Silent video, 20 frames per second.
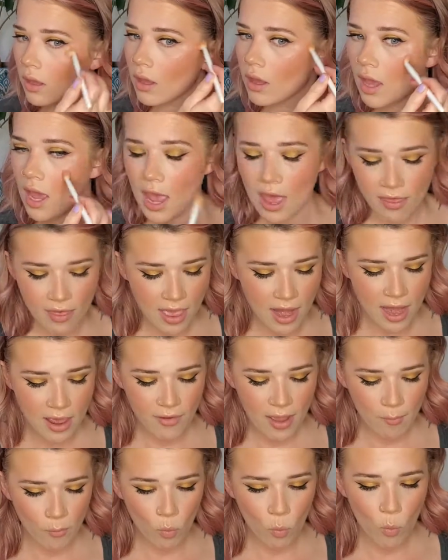And then if
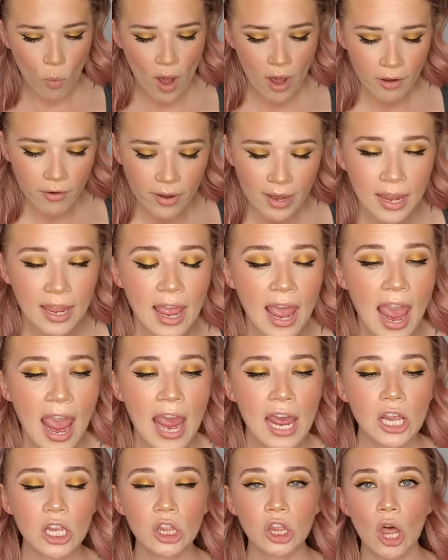I'm wearing
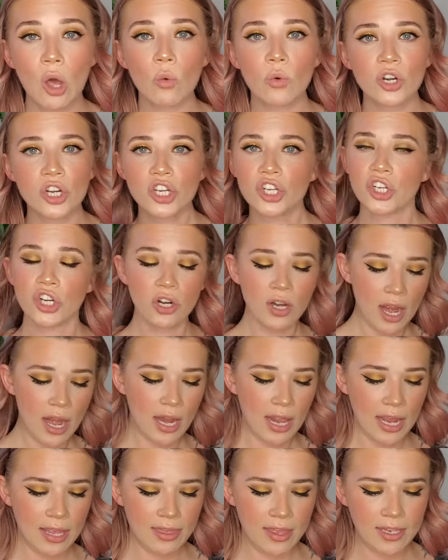a lower shirt kind of
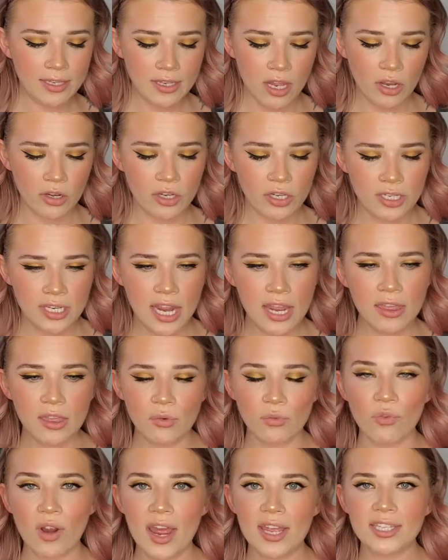like this, I'll just take the
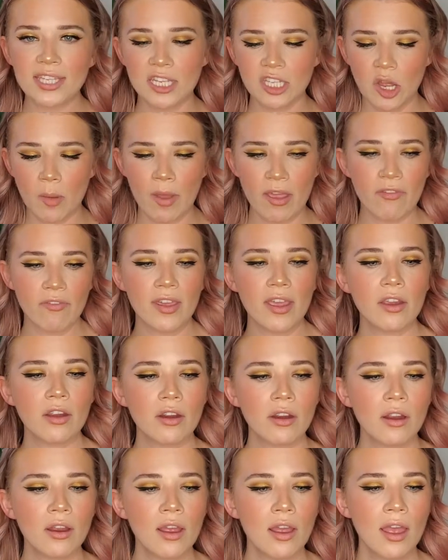rest that's on my finger
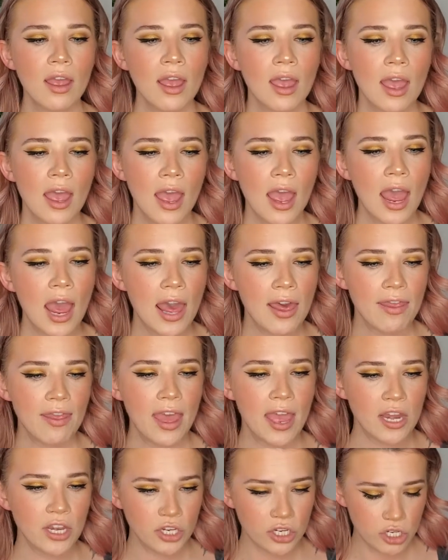and
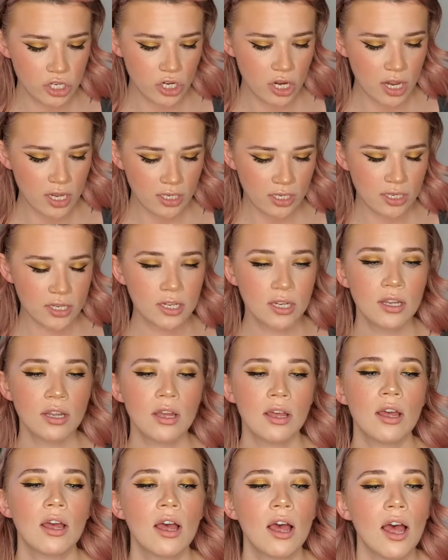then just
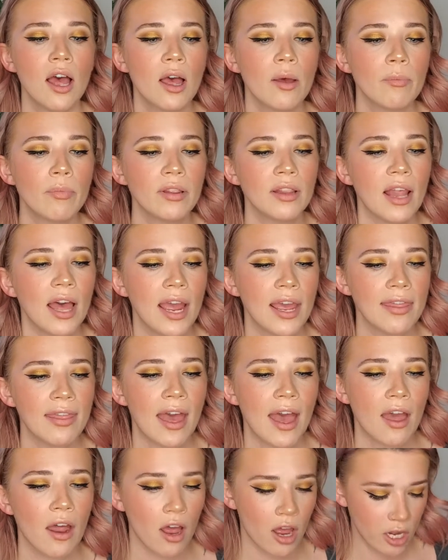apply
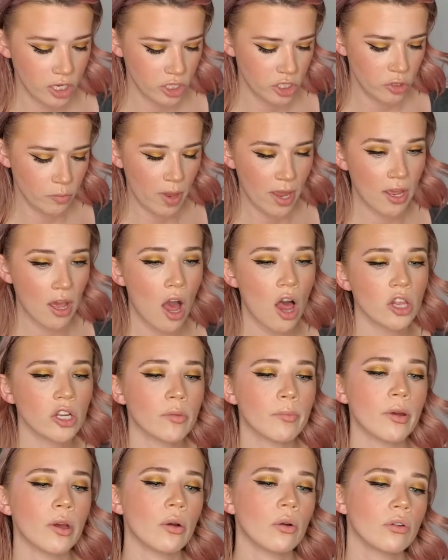that onto my
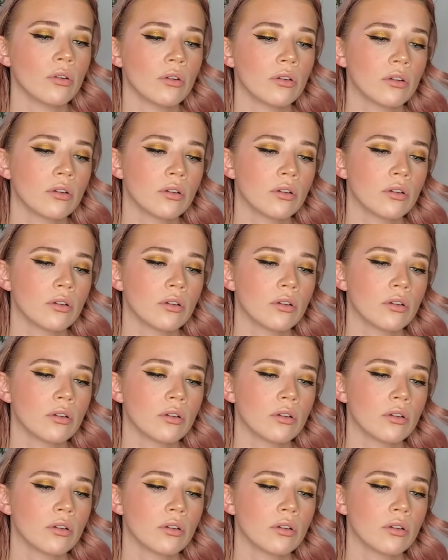collarbone.